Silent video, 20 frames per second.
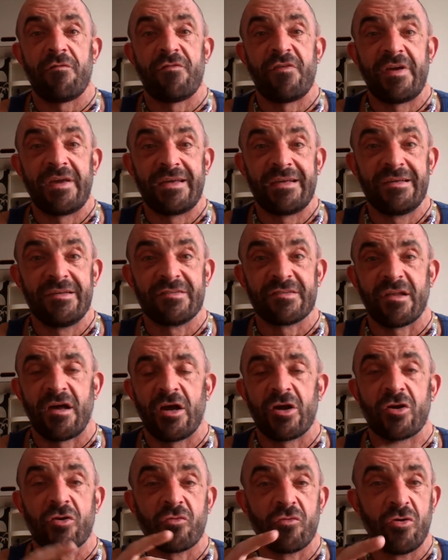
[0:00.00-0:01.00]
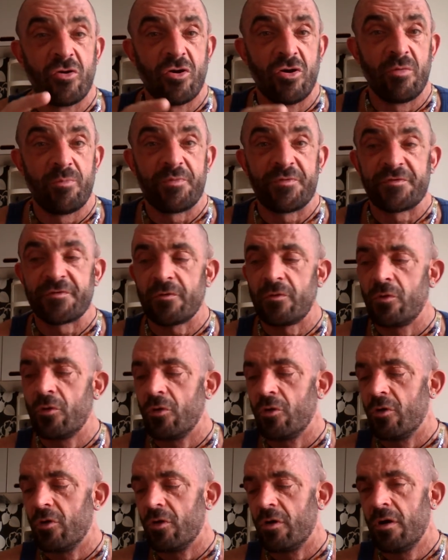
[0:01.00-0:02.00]
things like groups
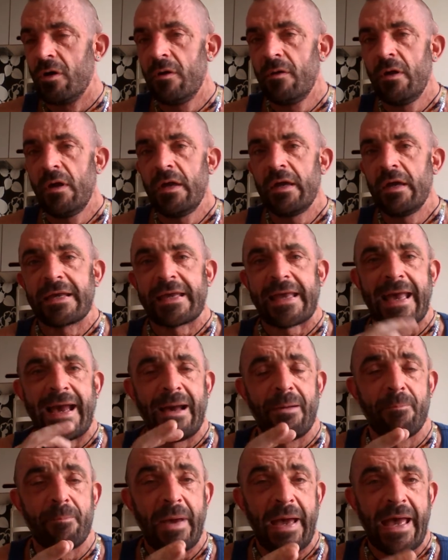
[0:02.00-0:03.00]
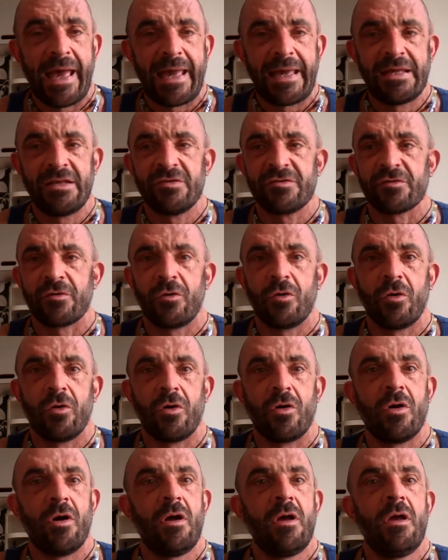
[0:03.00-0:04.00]
or campaigns,
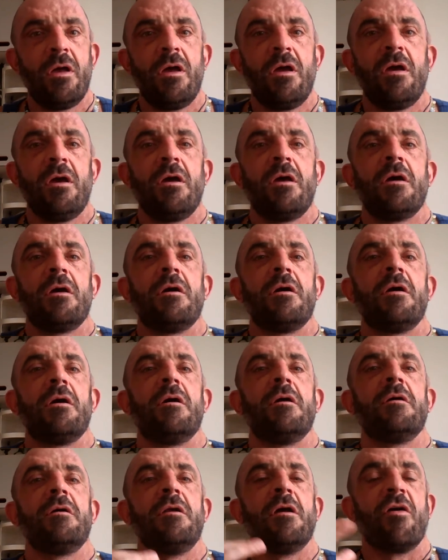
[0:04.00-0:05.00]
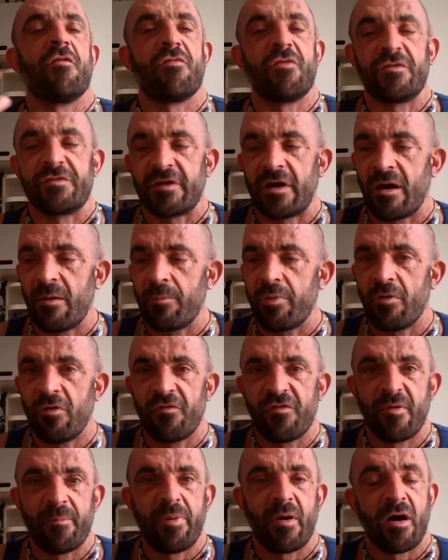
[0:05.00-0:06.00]
or for example,
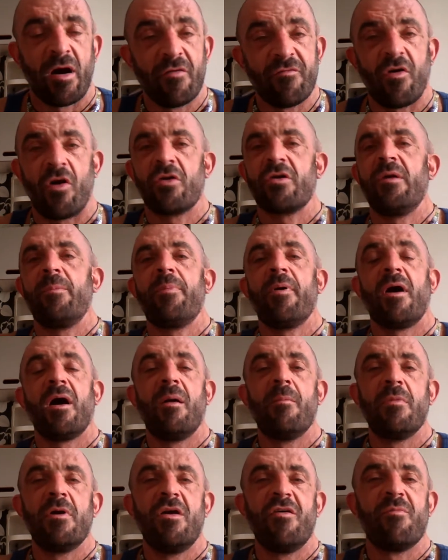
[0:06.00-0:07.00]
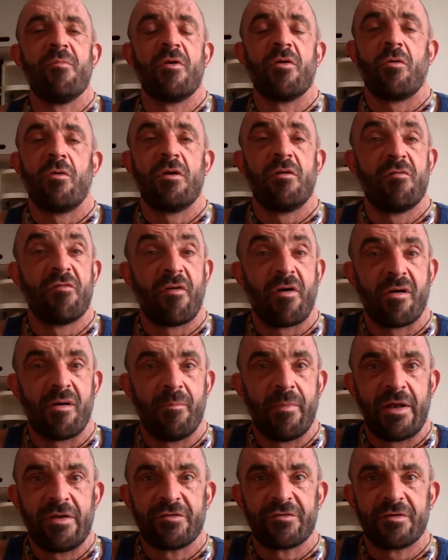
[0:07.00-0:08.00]
if you're part of Occupy movement or an
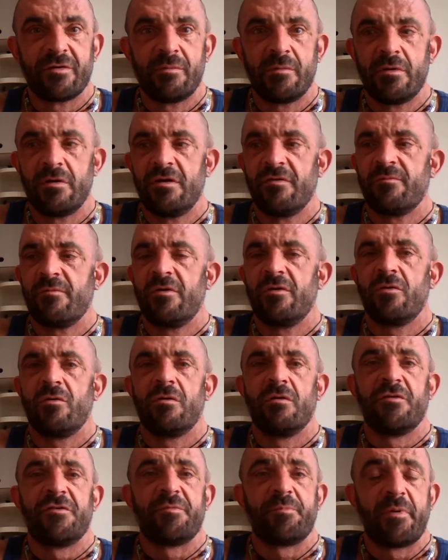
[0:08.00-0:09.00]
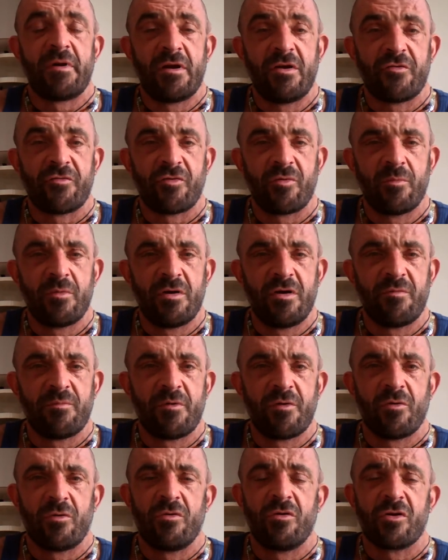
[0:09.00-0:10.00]
environmental movement or a spiritual
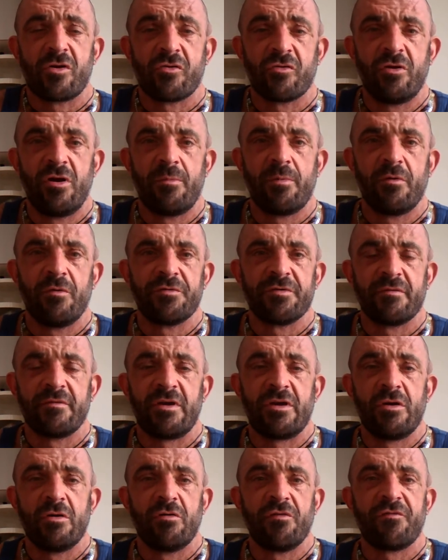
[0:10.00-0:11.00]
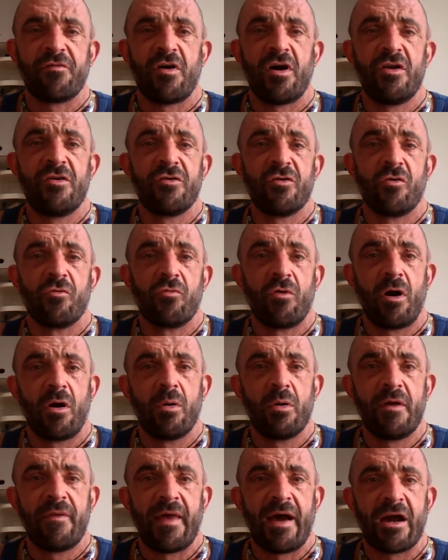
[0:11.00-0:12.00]
movement or a group or something, you'll find your
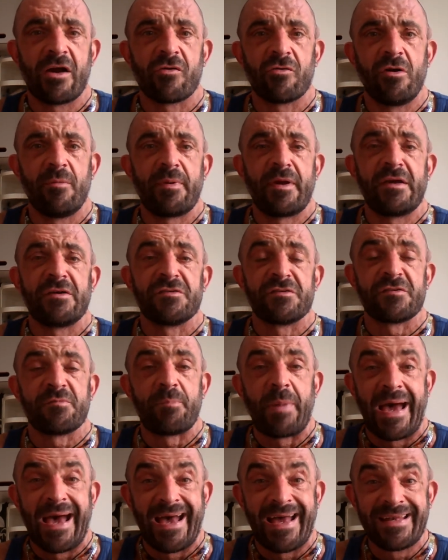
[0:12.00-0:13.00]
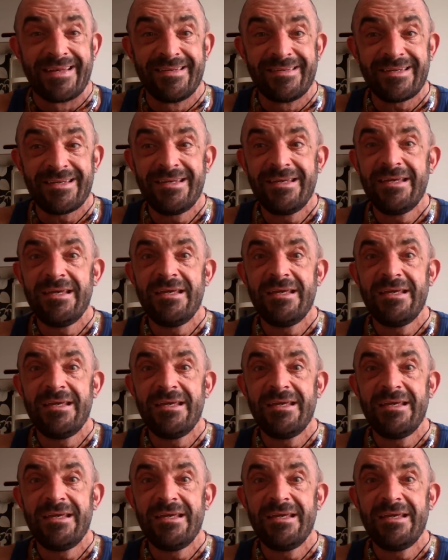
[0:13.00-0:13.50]
role in that group expand.